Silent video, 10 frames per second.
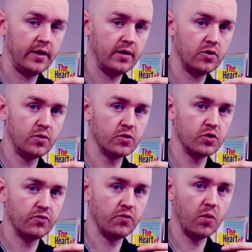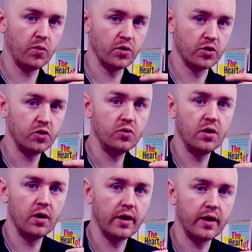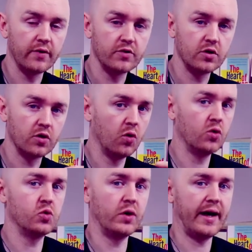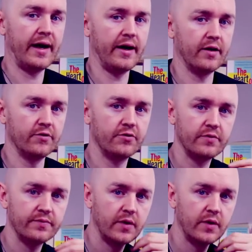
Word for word: in terms of what we want to do with our lives, the goals we have,